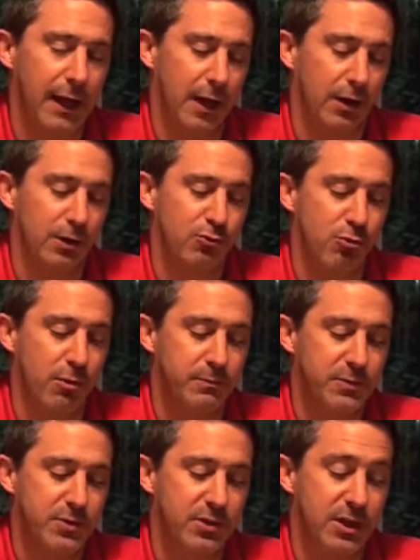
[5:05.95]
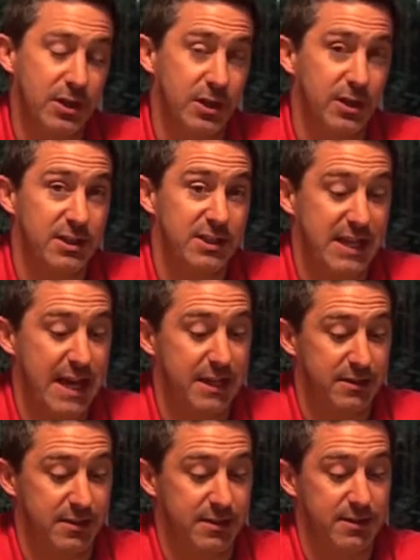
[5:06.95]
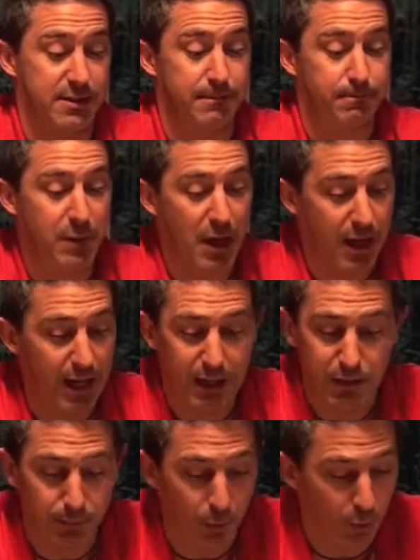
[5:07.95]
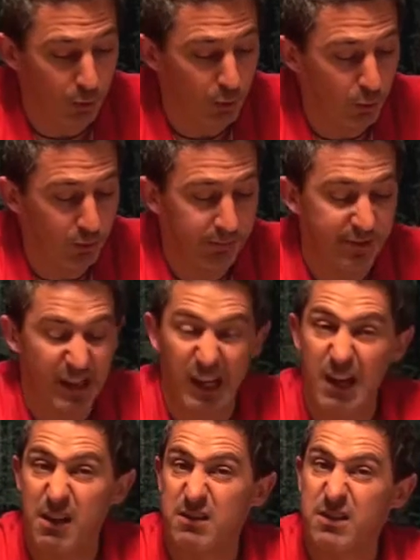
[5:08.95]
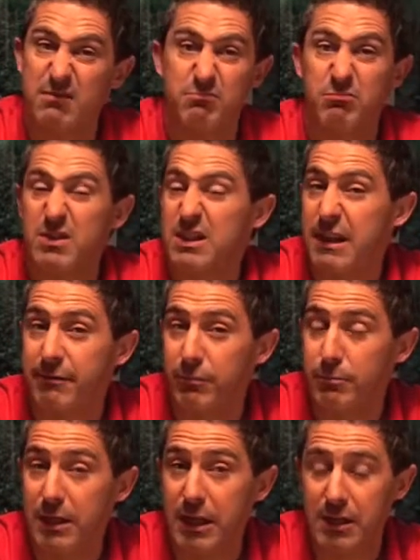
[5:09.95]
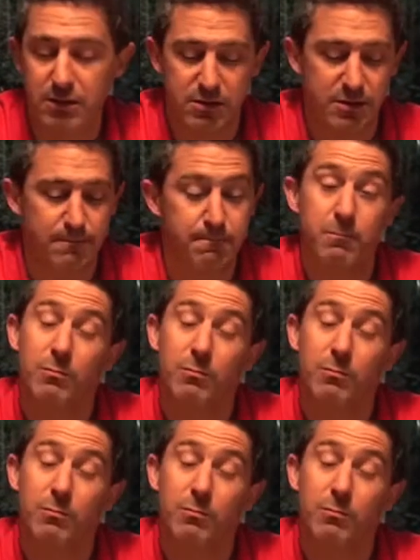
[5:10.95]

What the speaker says: and I dropped the zest in the boil for the last 7 minutes,